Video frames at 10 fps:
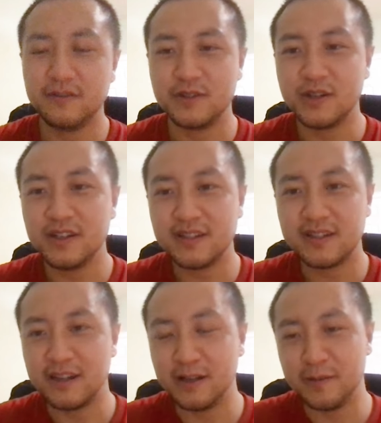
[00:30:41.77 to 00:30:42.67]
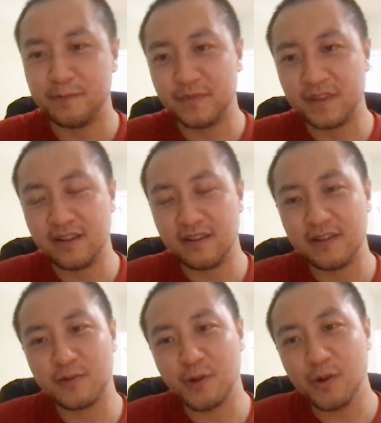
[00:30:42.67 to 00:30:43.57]
joined
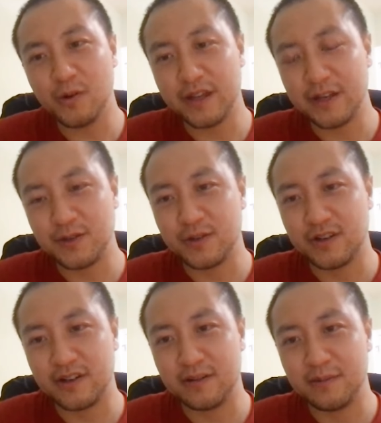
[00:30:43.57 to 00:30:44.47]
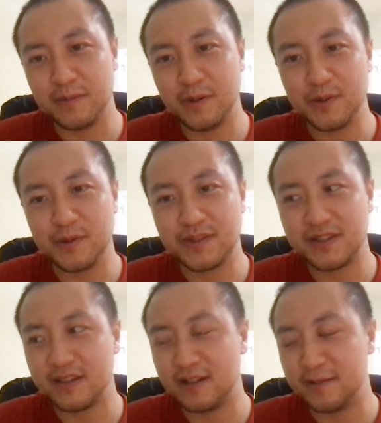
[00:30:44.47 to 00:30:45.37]
the role that you are most